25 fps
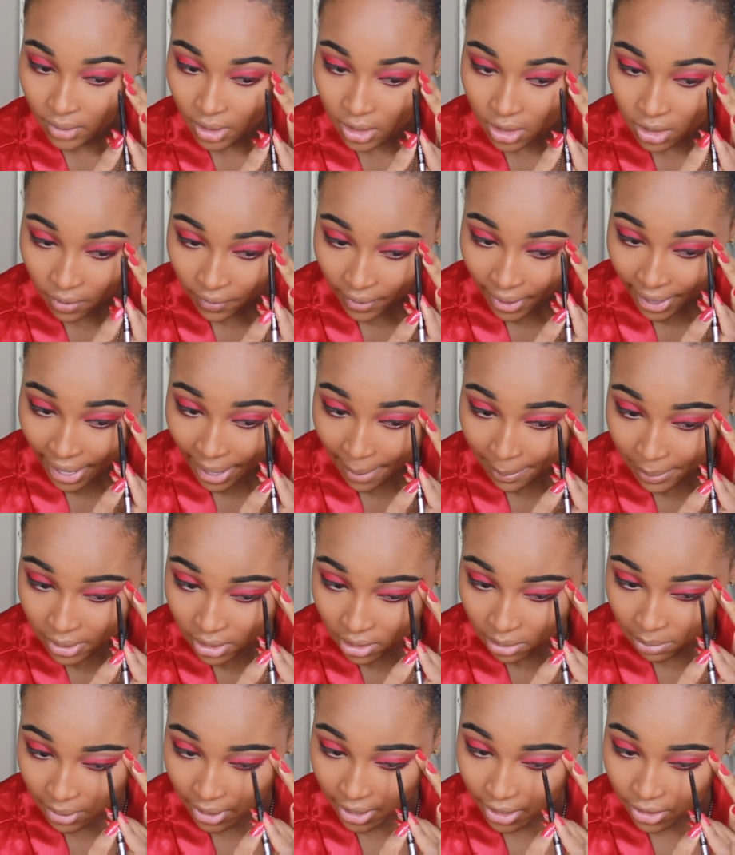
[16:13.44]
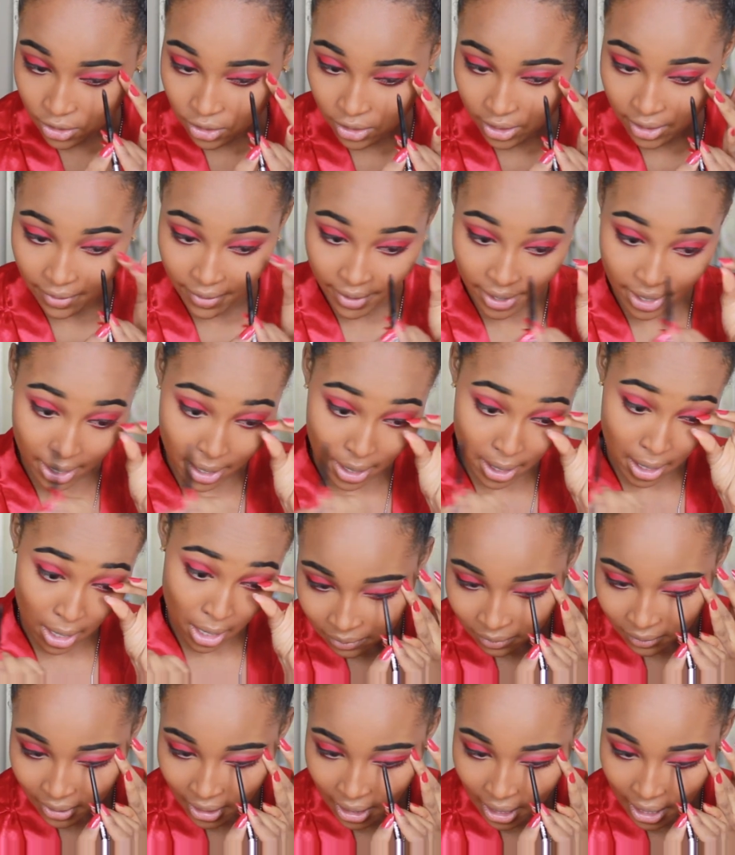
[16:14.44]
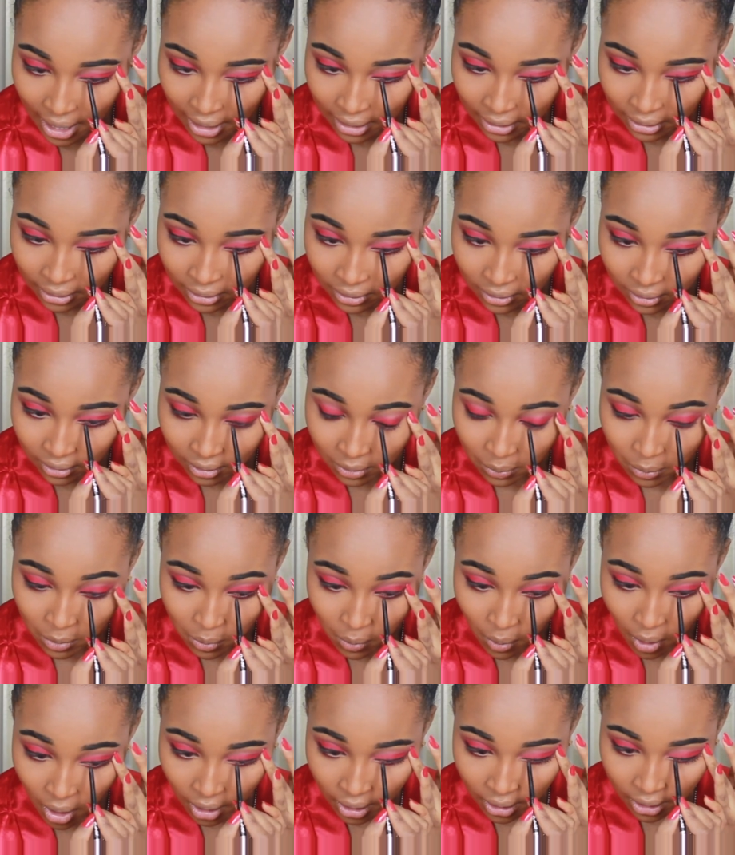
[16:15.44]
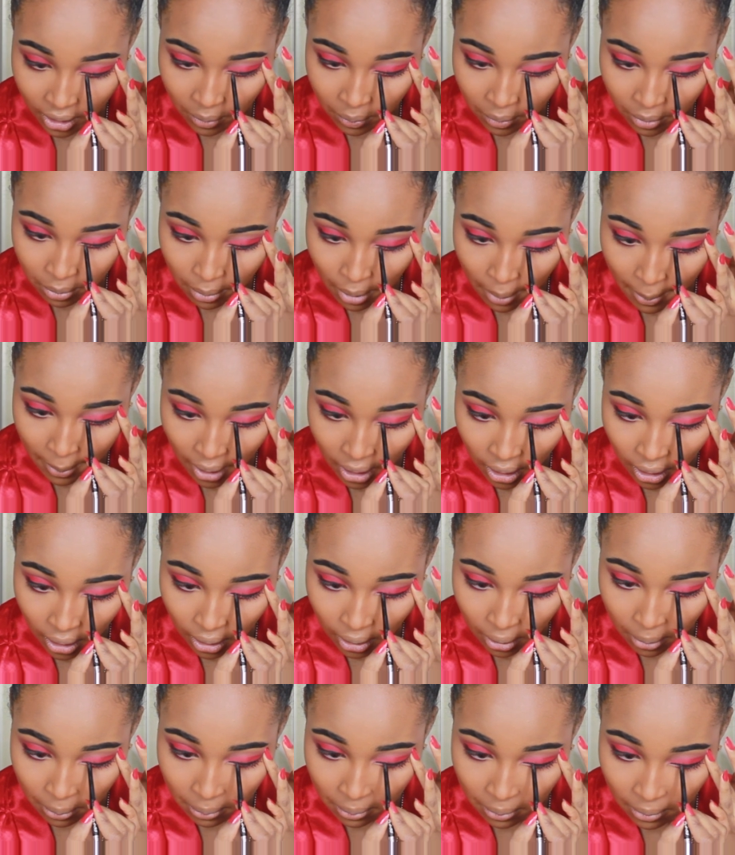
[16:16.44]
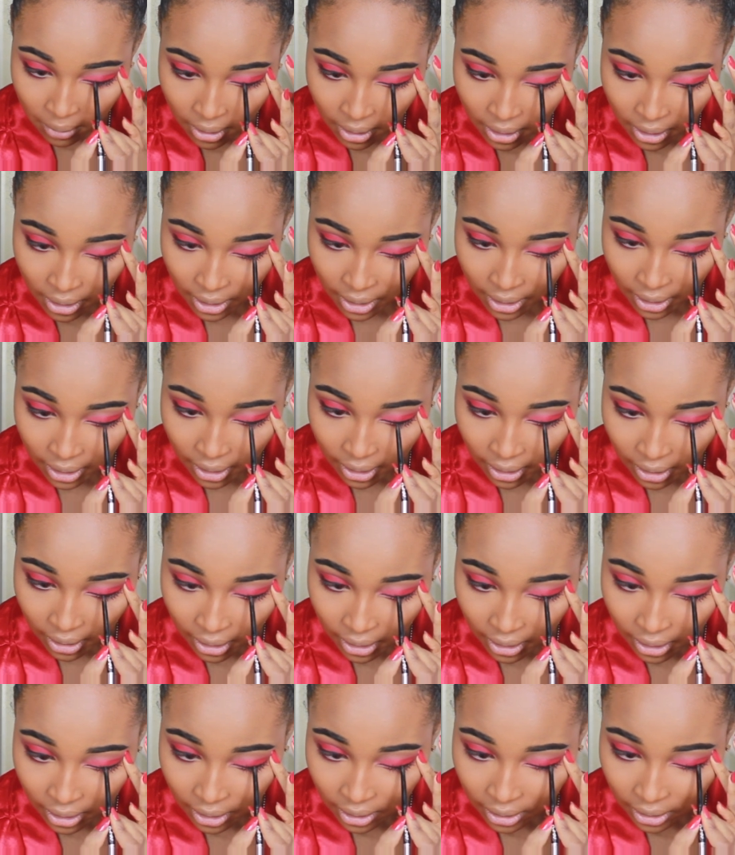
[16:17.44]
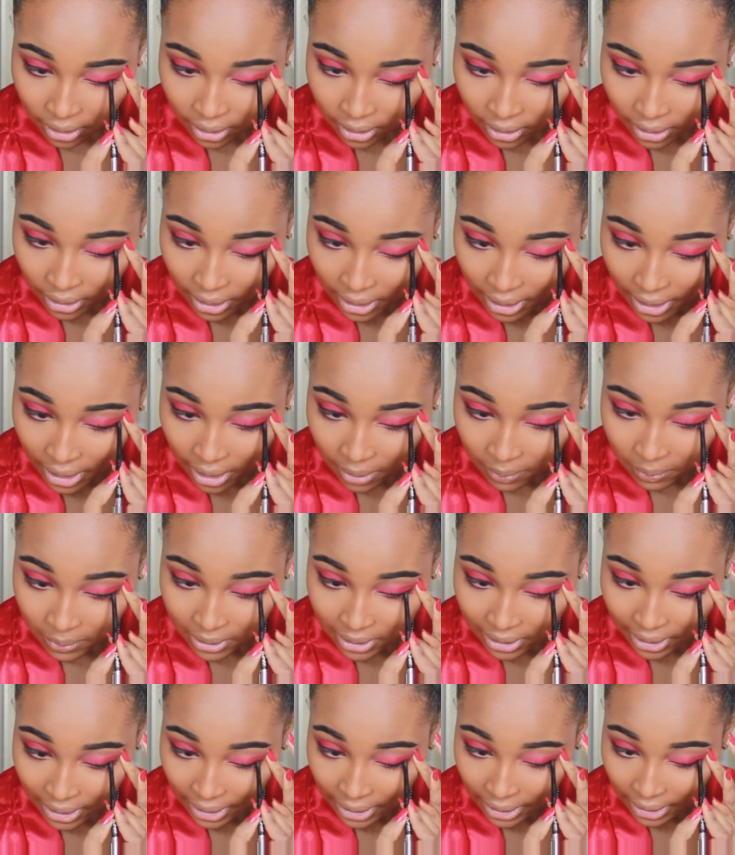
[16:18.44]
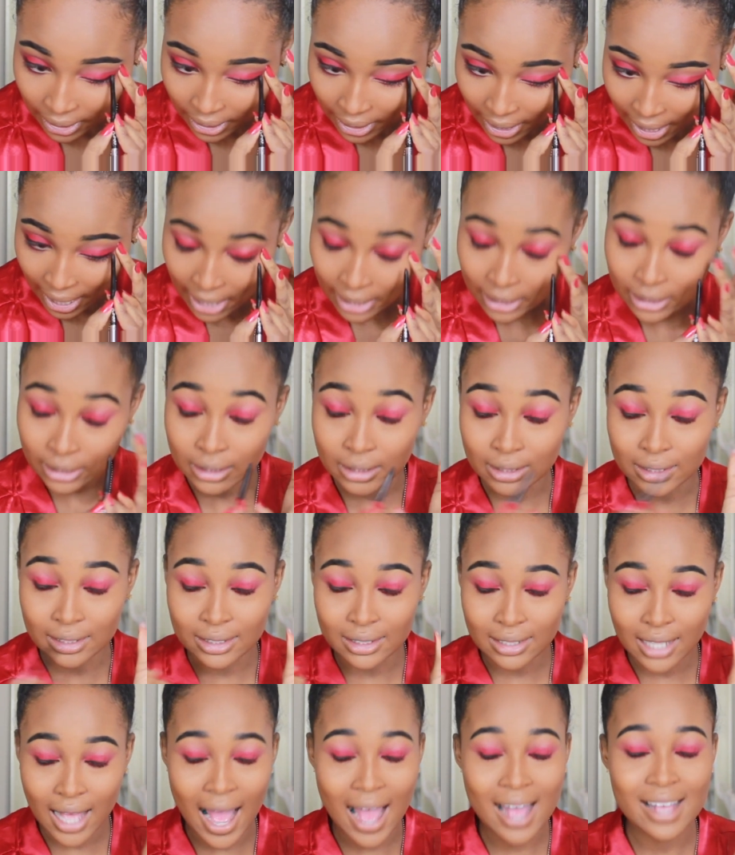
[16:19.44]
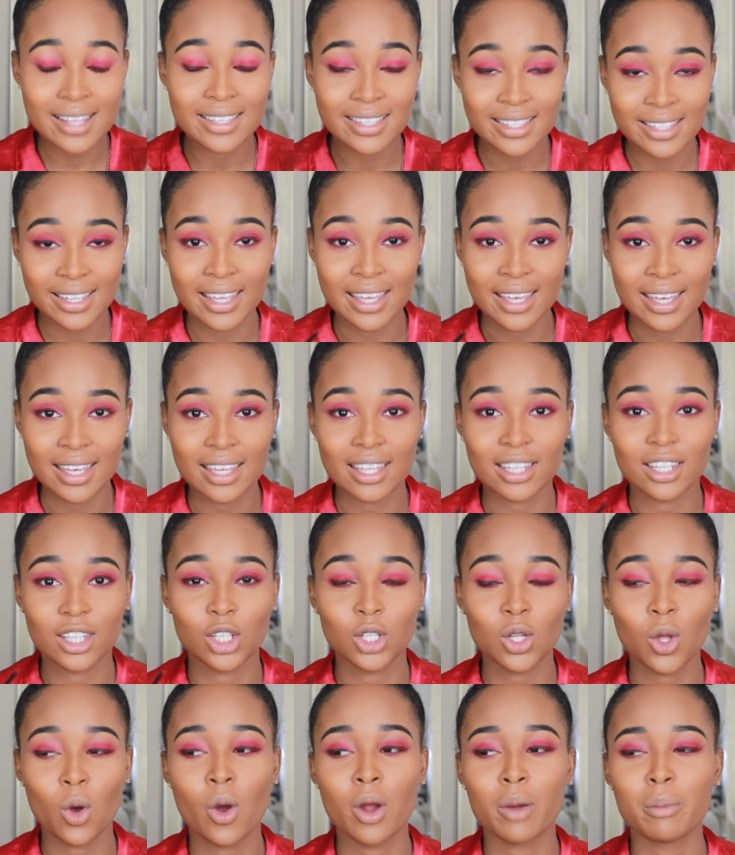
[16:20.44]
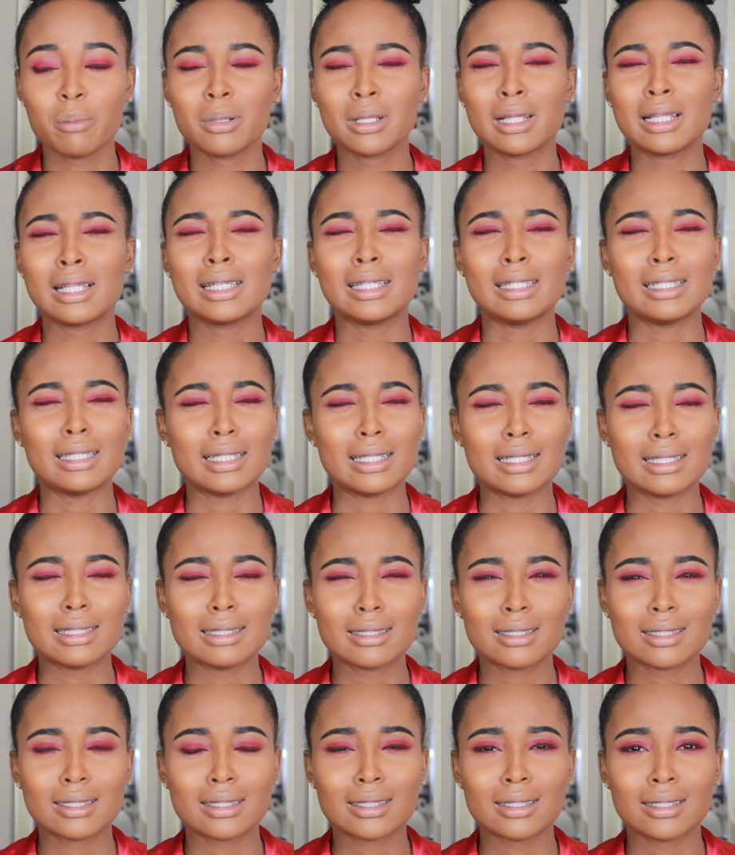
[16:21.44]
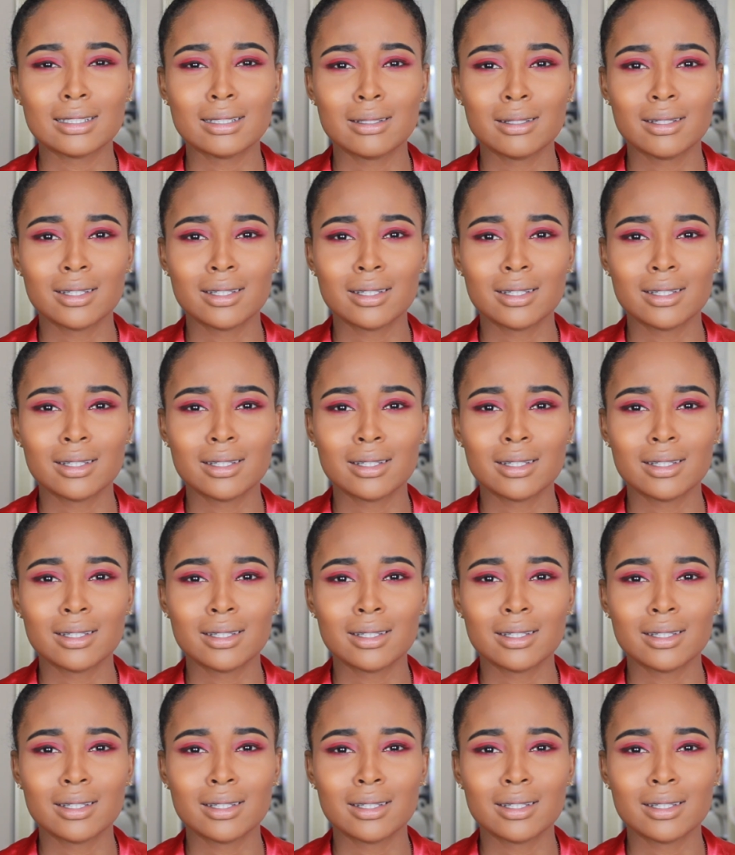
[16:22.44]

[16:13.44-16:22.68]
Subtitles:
So that happened to me yesterday, right? I literally was walking in with my mom and I was like, I said, Lord, please.